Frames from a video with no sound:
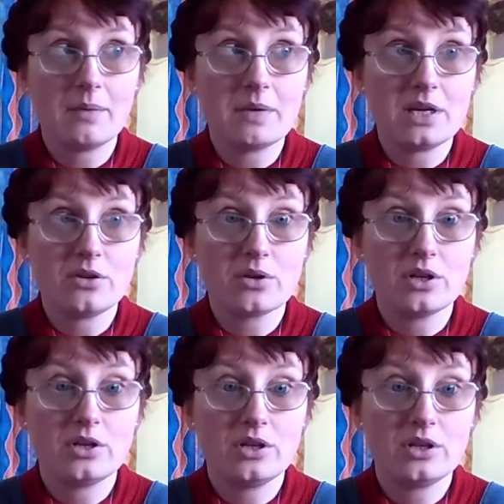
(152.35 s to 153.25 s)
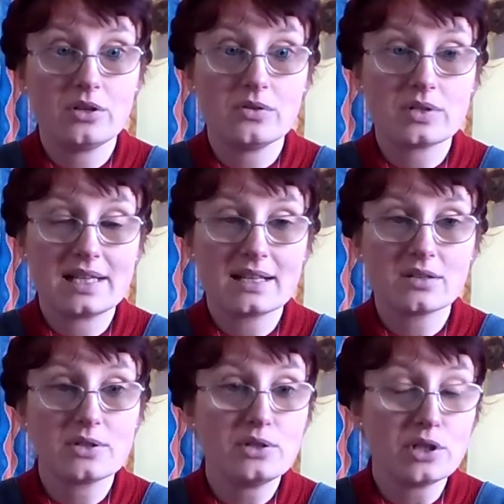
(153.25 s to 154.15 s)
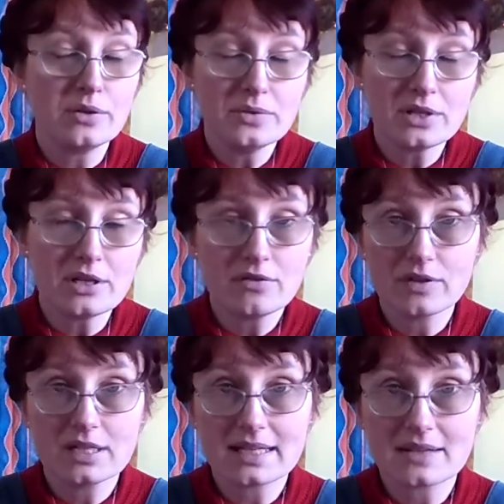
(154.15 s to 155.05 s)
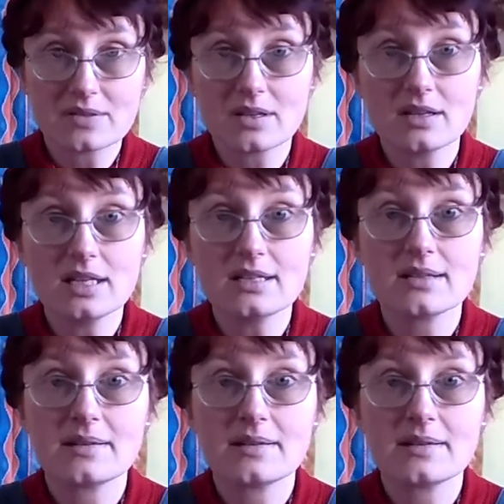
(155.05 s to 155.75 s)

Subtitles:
You can use little stones that you find outside.